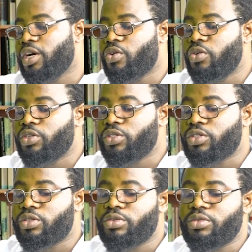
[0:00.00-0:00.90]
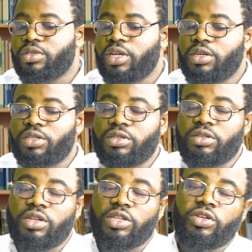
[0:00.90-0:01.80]
colonies. They are
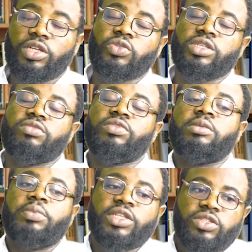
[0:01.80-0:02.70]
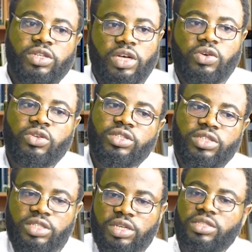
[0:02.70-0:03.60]
less reluctant to give independence to their
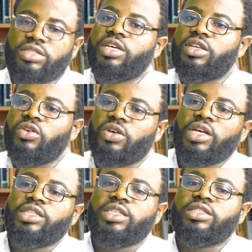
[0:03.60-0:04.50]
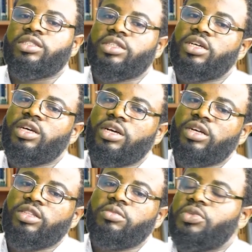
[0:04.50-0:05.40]
colonies. They stayed longer than the